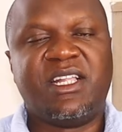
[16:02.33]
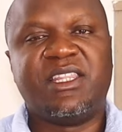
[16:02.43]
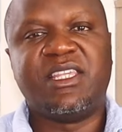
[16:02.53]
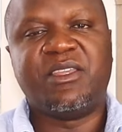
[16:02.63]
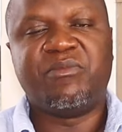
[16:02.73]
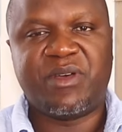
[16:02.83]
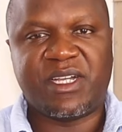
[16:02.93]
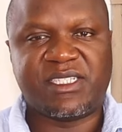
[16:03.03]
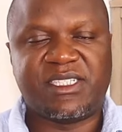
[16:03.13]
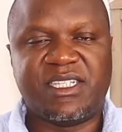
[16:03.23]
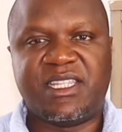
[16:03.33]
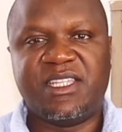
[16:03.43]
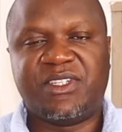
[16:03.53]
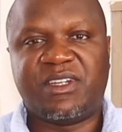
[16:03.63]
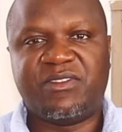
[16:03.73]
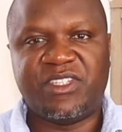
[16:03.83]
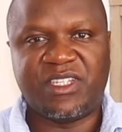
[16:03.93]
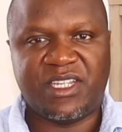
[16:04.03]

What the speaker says: the impact that these ravaging